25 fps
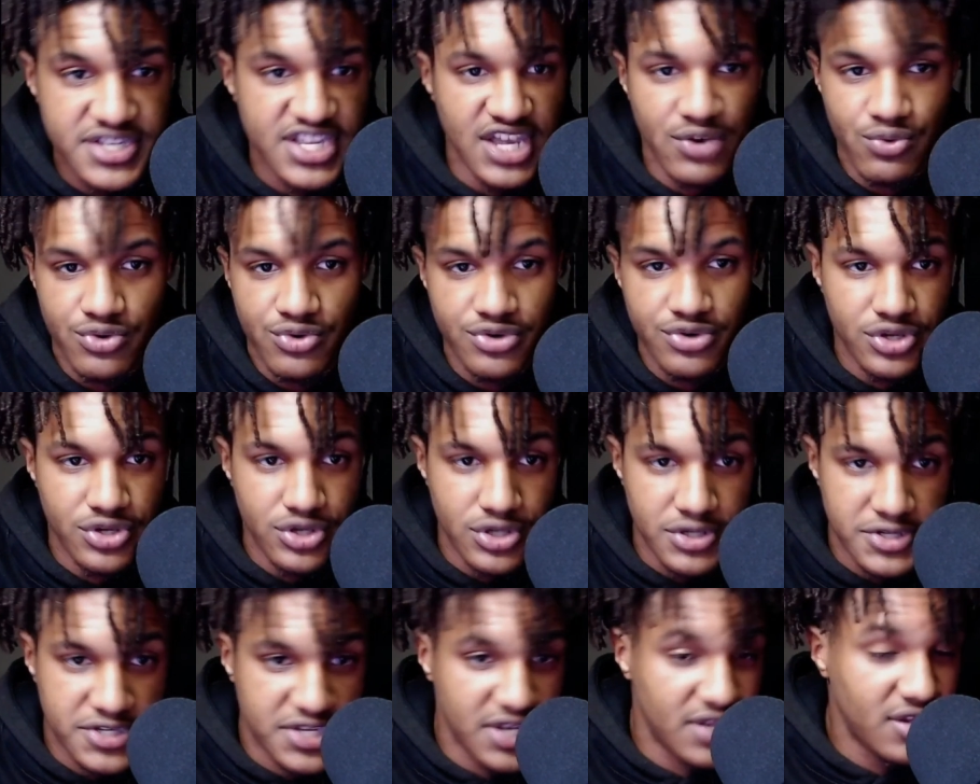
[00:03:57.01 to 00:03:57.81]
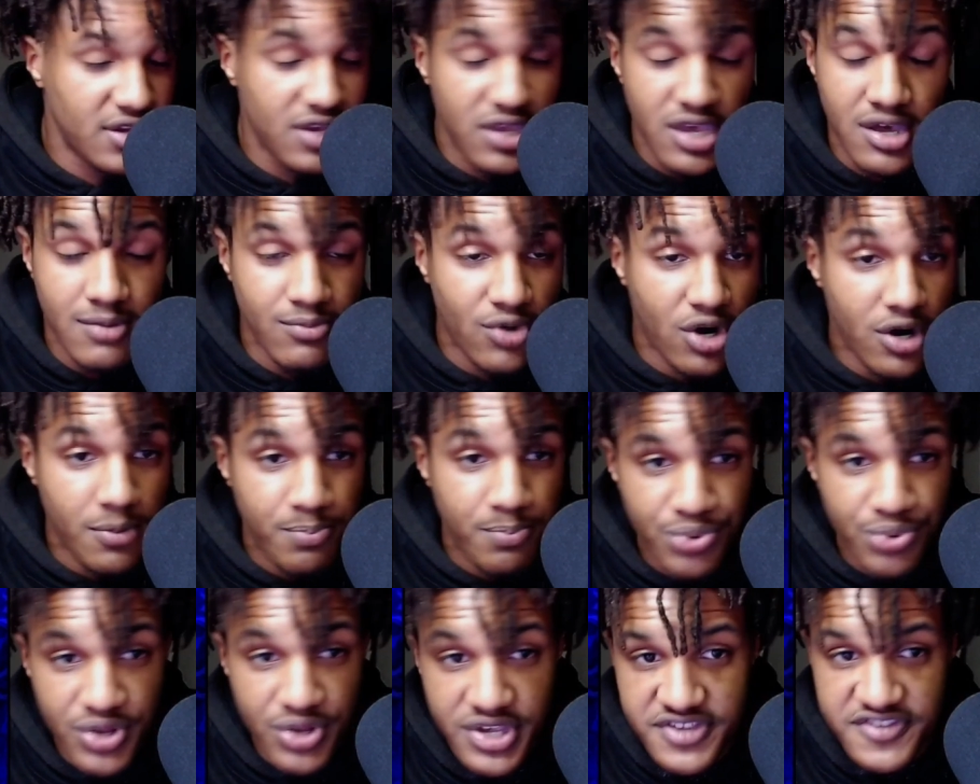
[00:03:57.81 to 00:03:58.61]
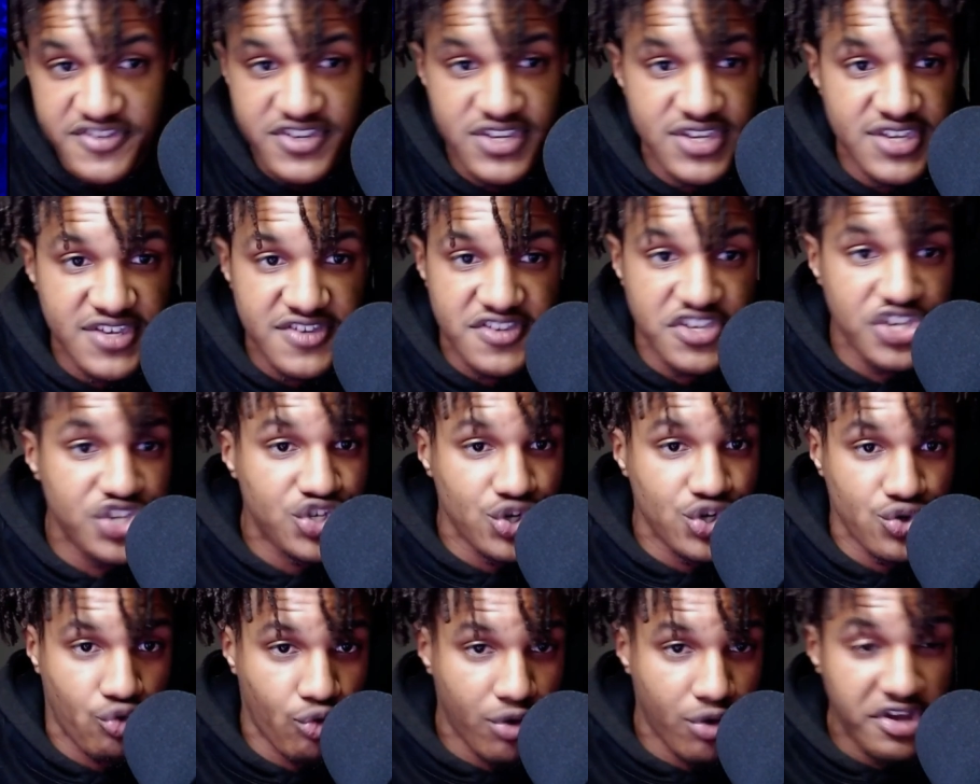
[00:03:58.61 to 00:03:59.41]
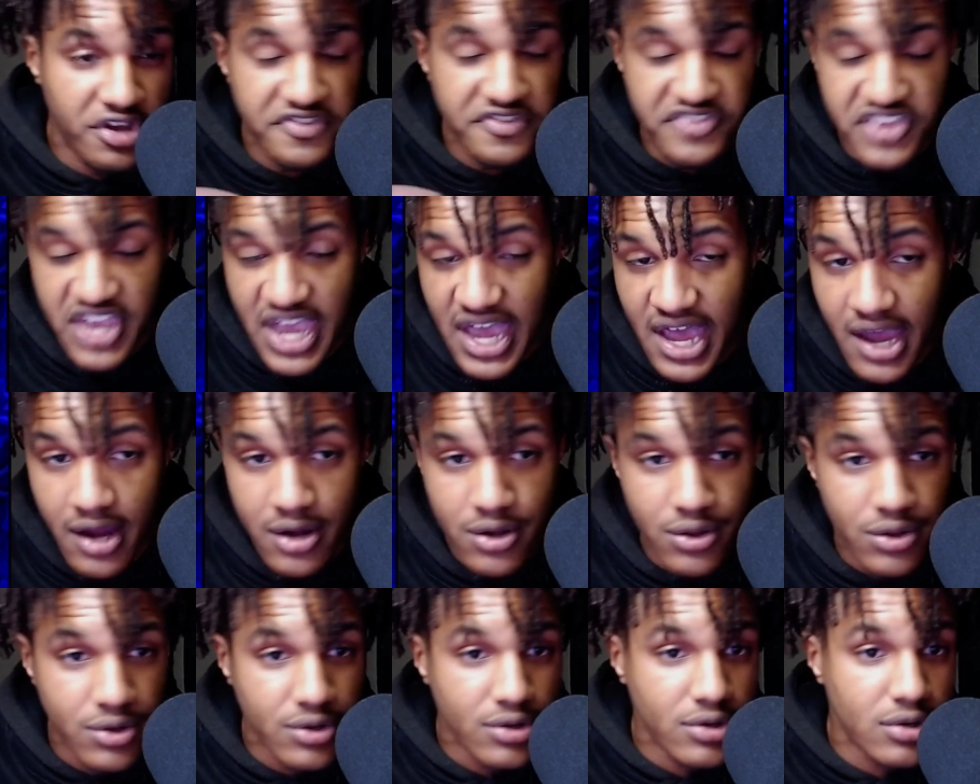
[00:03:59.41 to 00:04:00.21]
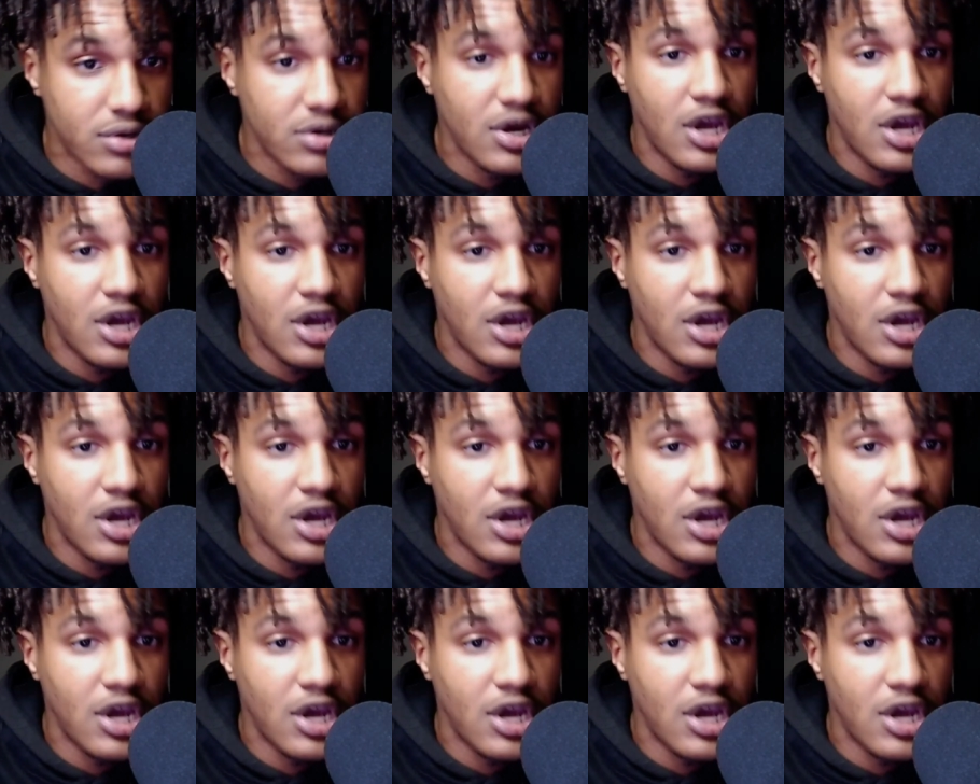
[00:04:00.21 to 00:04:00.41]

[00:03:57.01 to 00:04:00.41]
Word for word: They were sending him on blitzes. He's a great tackler,